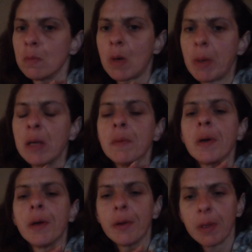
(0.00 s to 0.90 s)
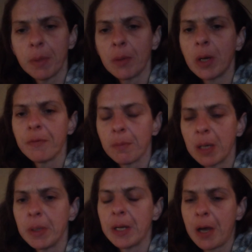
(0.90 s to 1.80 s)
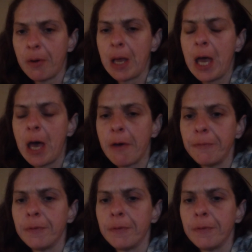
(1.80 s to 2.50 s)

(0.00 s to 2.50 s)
My bad. I'd only been awake for maybe an hour and a half.